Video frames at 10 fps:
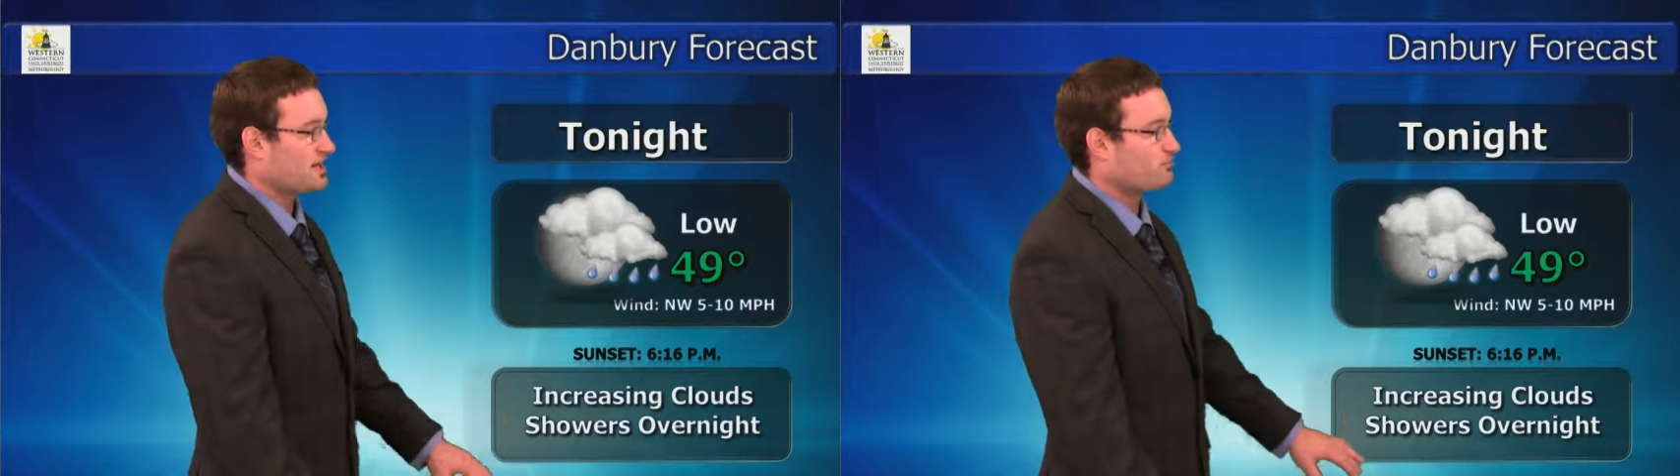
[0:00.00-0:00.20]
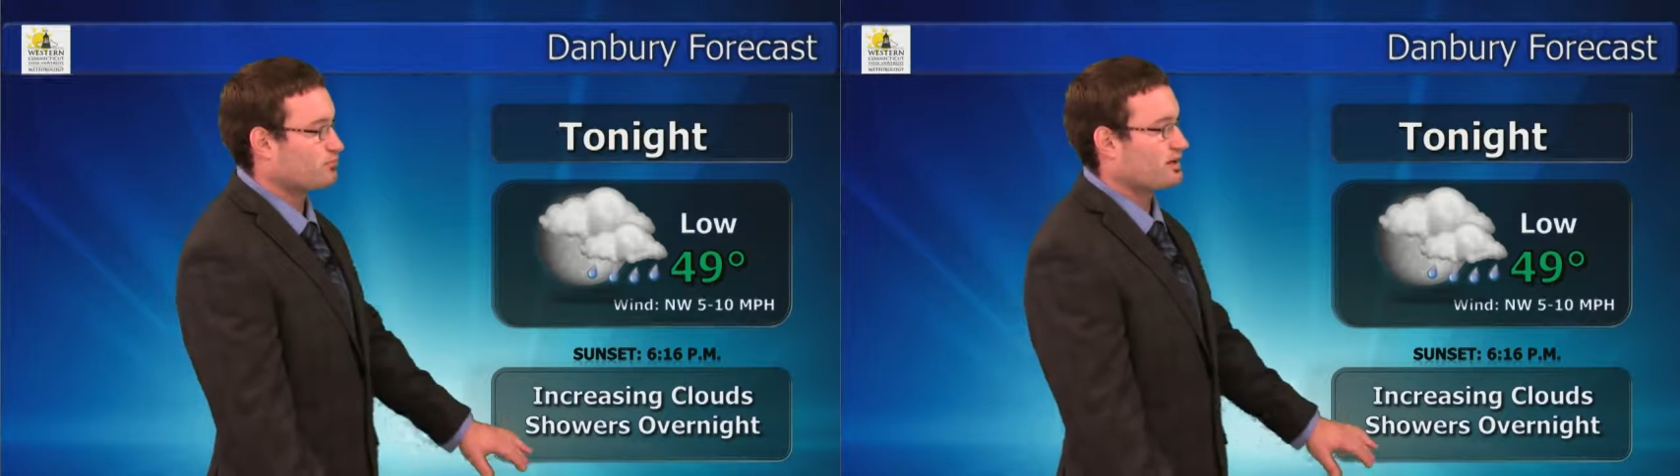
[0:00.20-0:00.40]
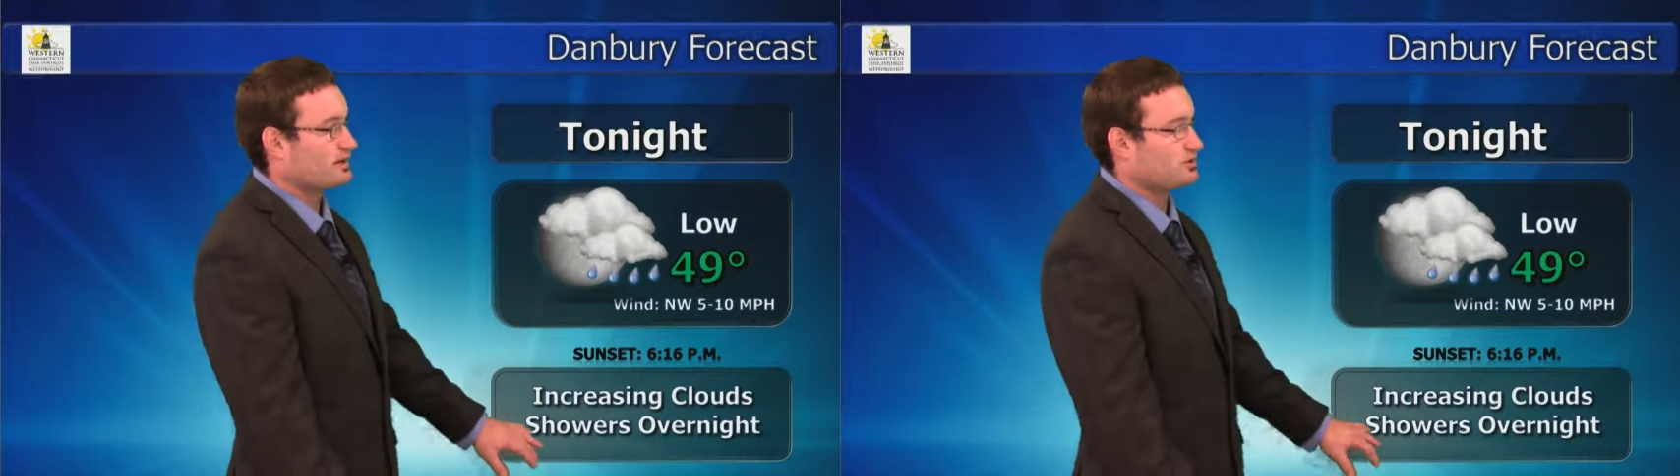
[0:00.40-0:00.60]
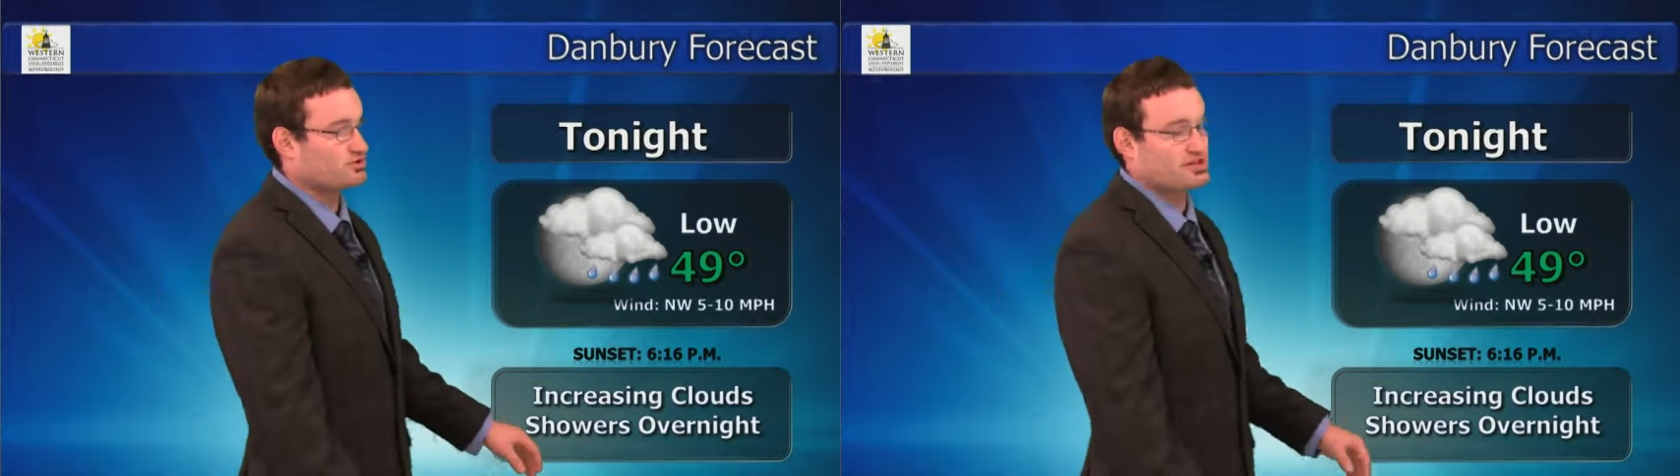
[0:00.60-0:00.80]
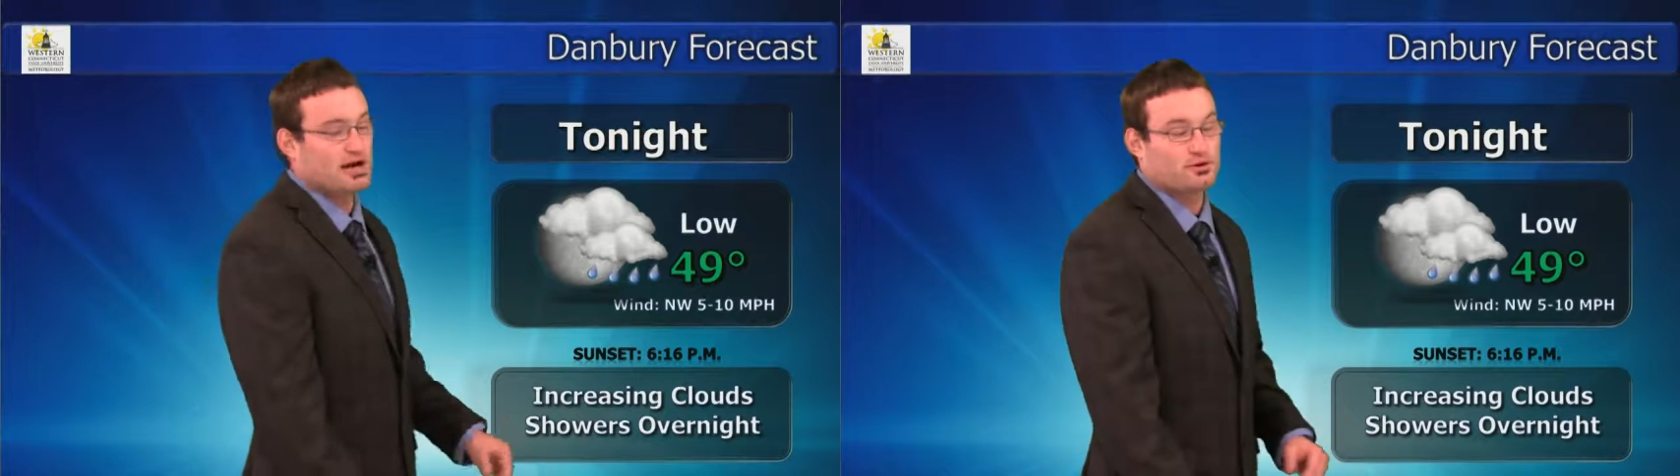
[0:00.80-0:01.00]
and bring in
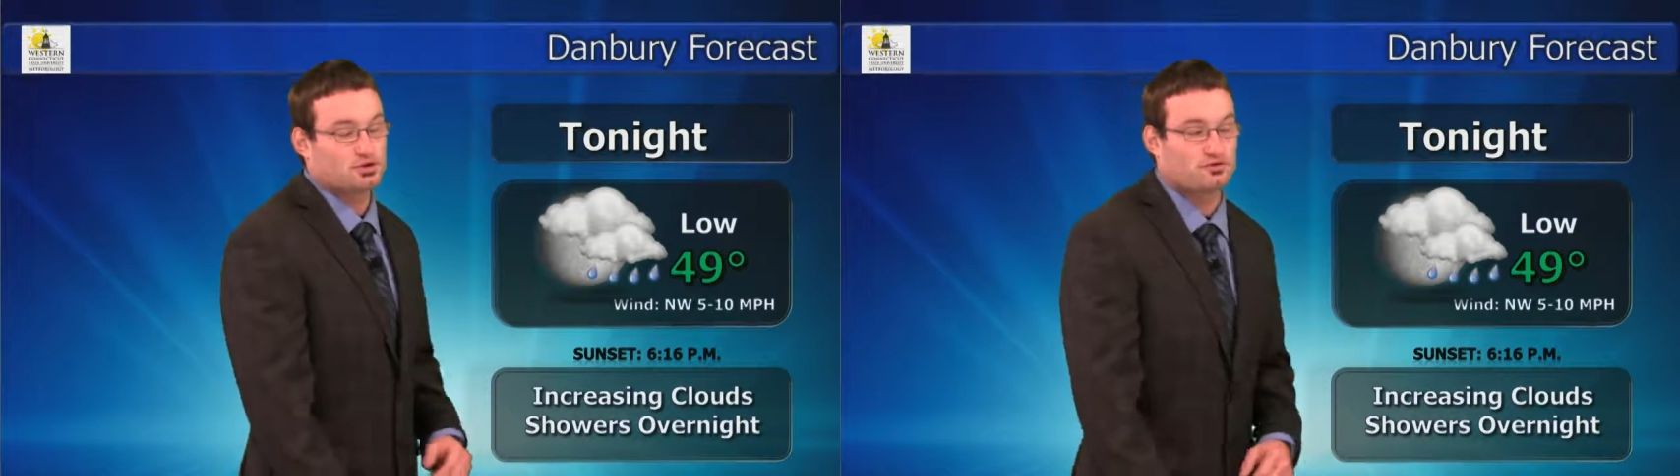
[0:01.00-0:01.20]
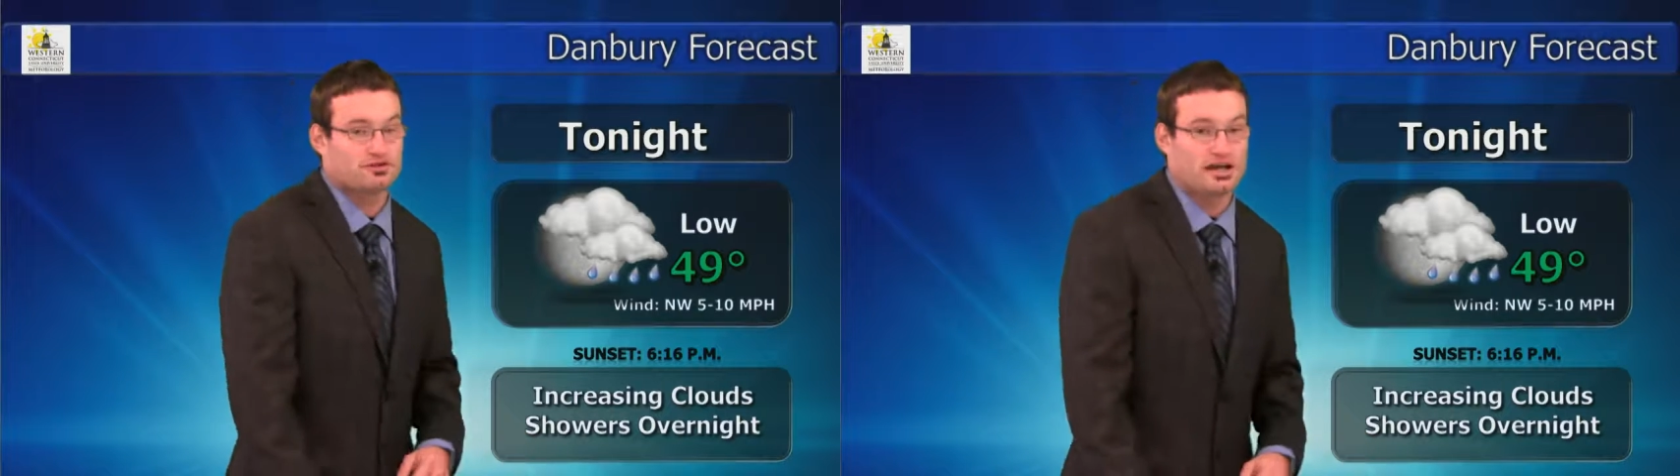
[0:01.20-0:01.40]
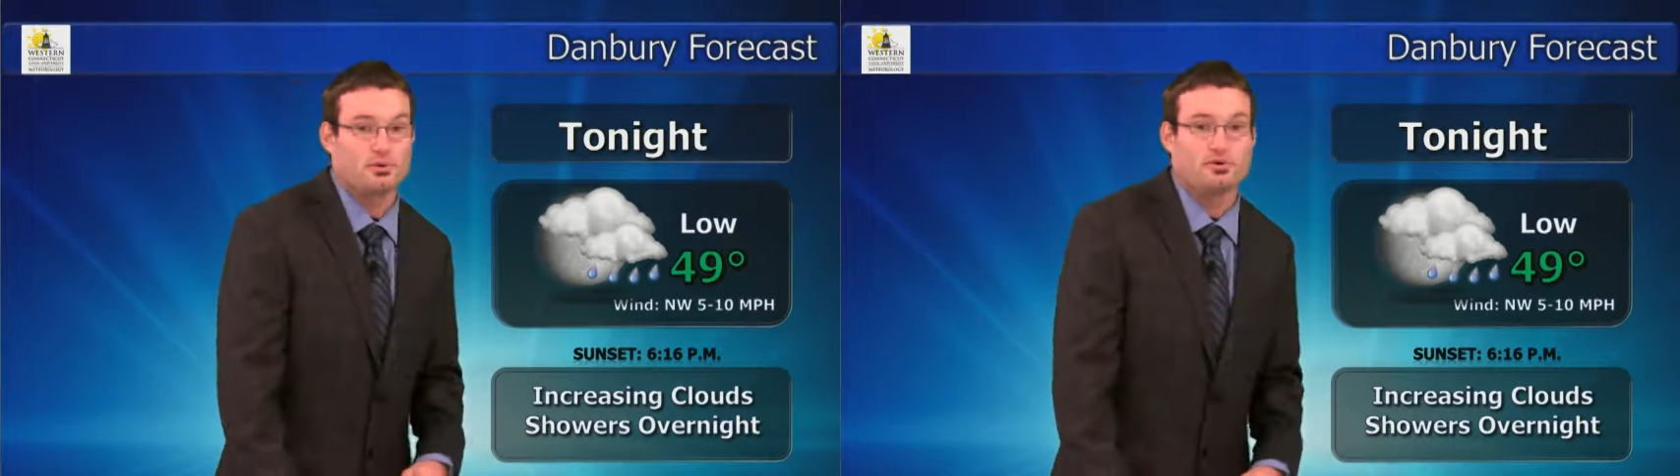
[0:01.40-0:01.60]
those showers overnight